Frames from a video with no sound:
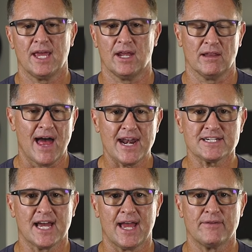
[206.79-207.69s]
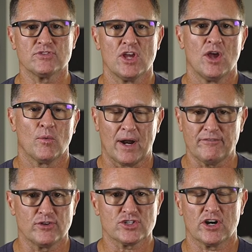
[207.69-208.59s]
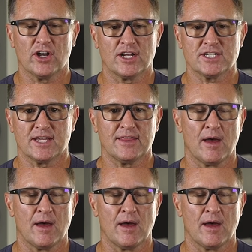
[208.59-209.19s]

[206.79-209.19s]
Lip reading: And a lot of times when I first started hunting,